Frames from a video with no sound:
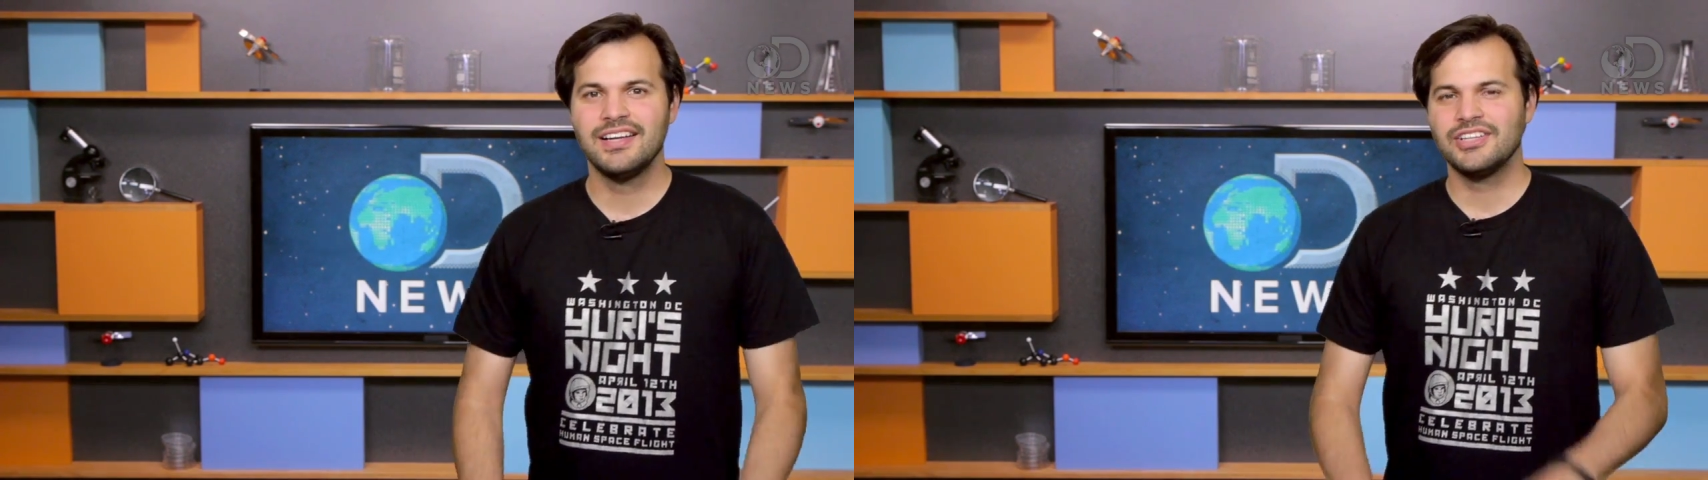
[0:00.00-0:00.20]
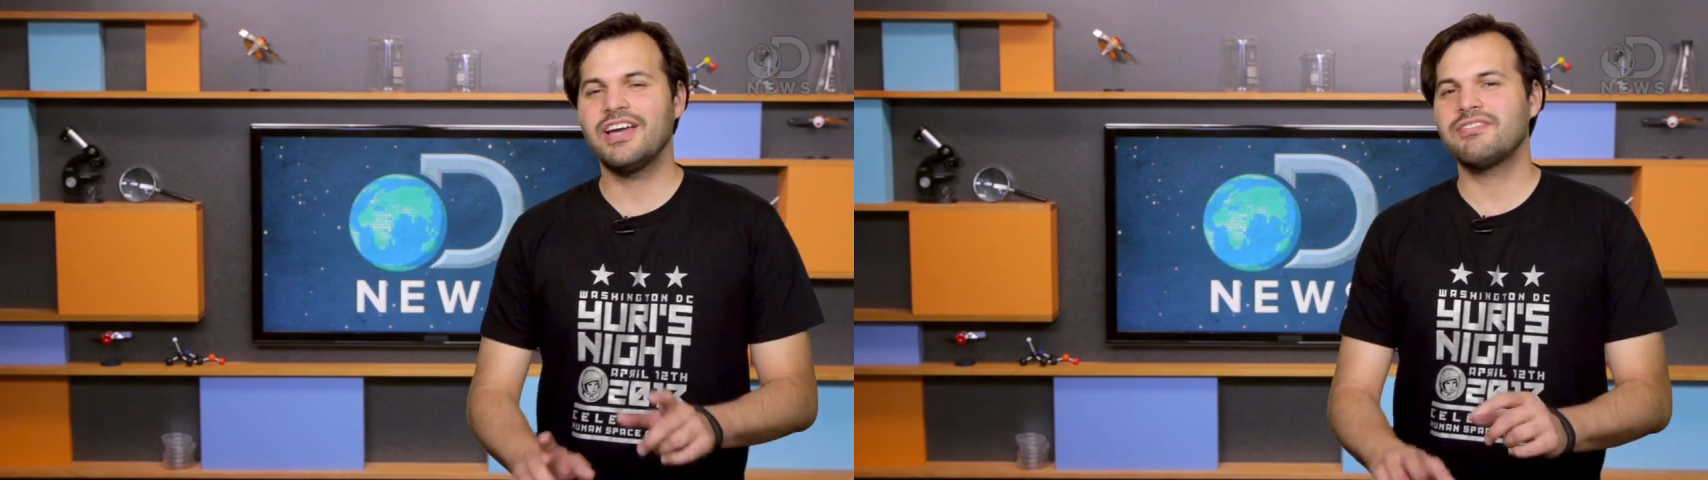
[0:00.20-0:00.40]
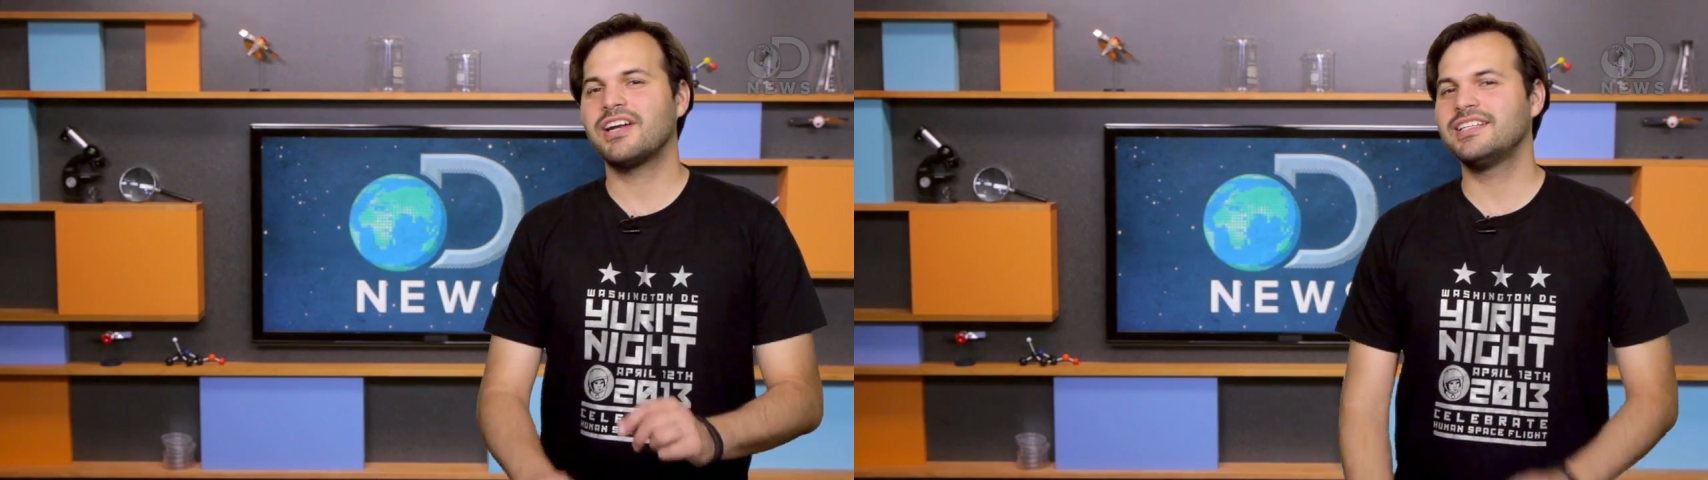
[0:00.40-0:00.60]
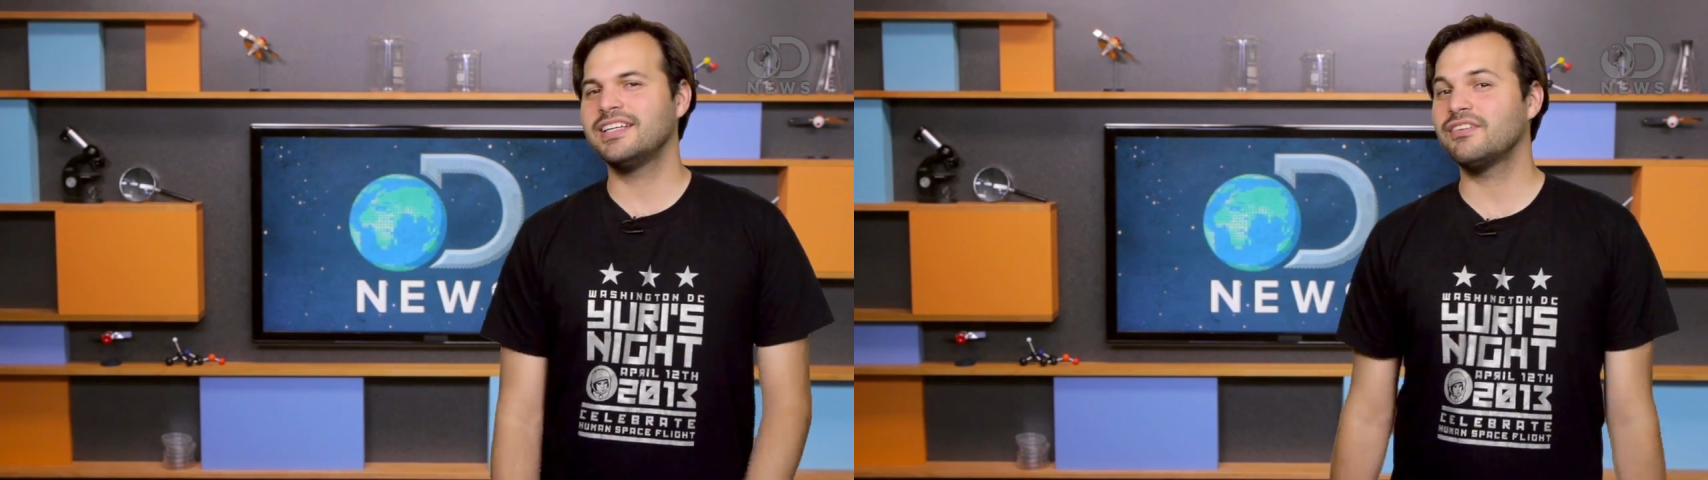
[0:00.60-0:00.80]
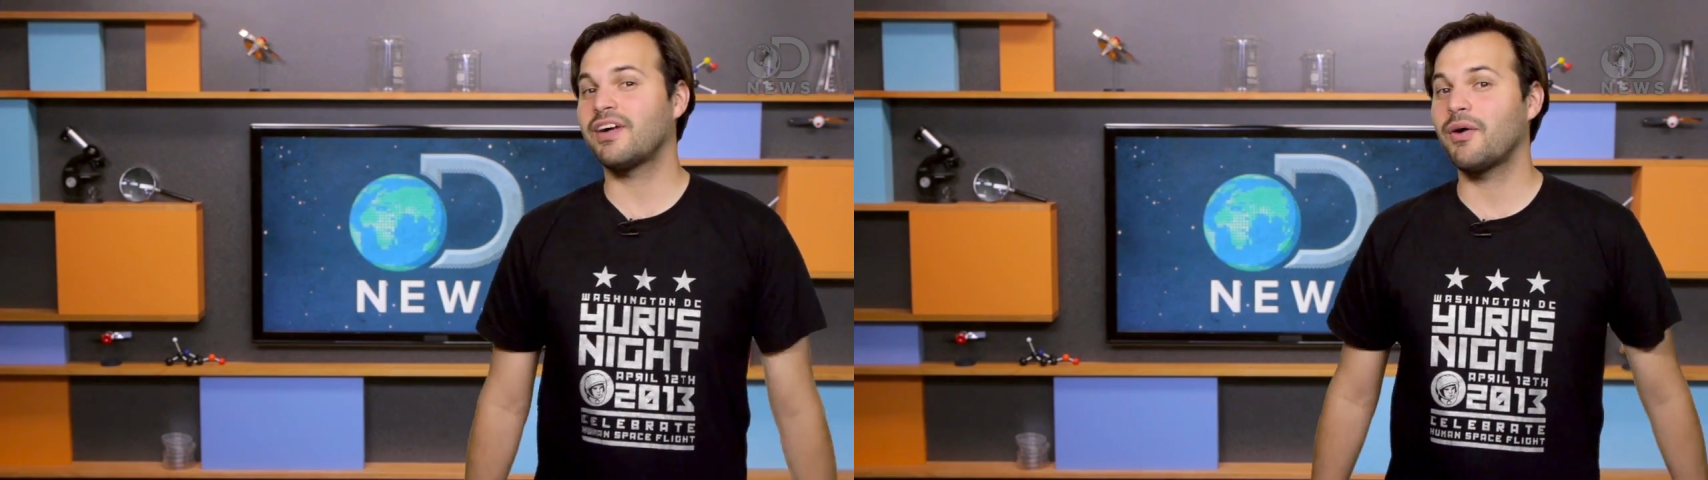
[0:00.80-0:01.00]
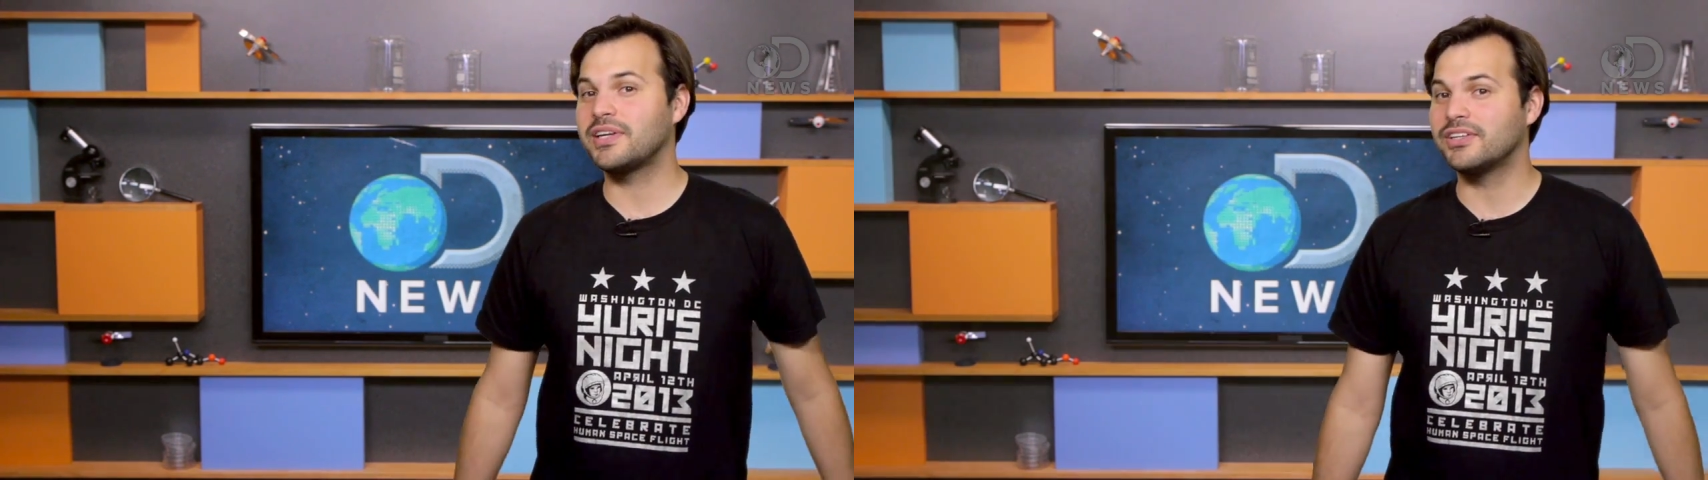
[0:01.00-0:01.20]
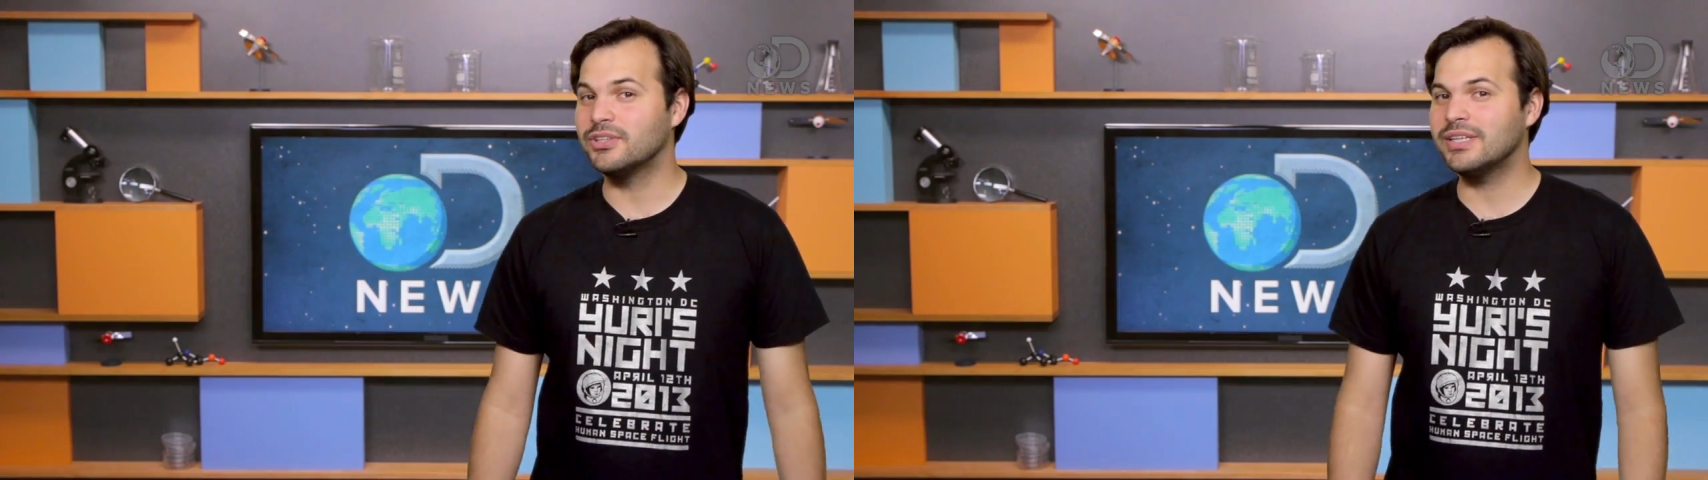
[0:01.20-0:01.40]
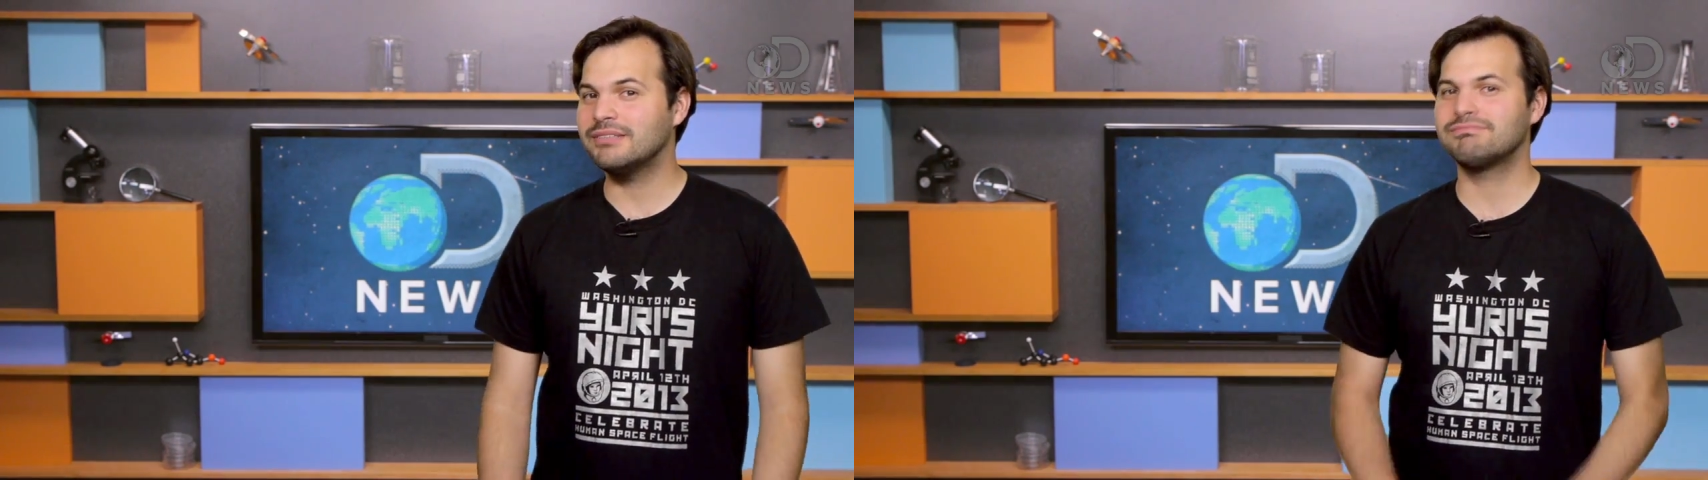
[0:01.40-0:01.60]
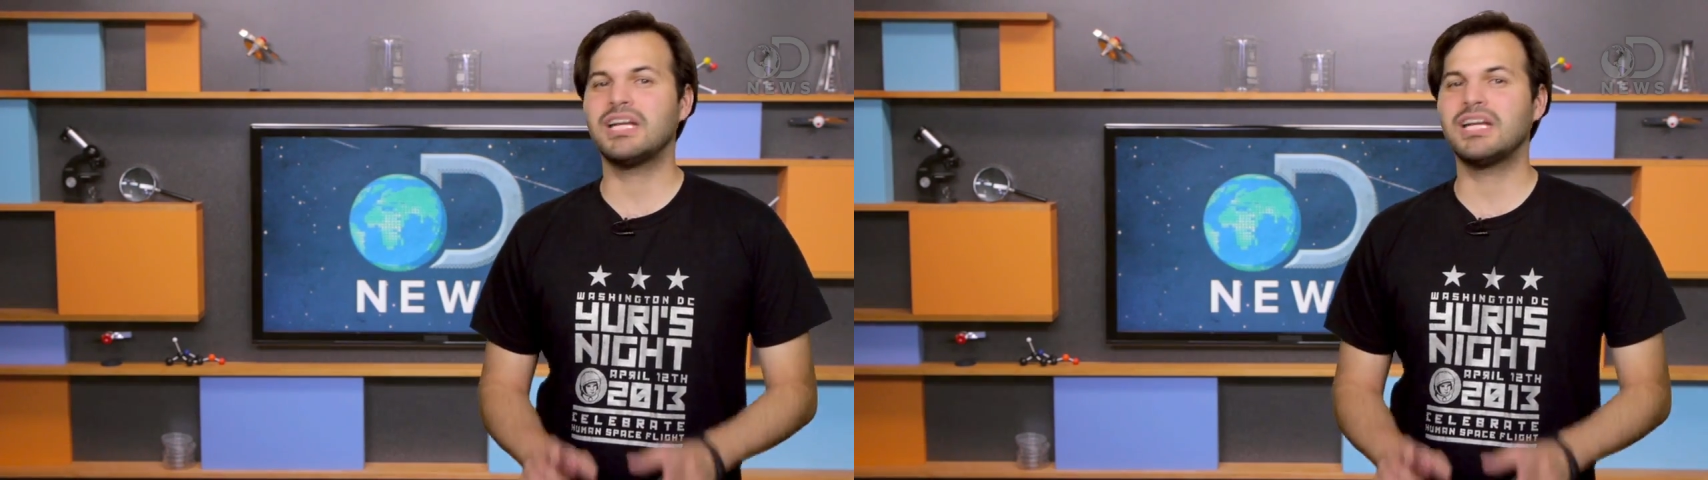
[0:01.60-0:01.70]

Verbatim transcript: Do you have an idea of how we could do it?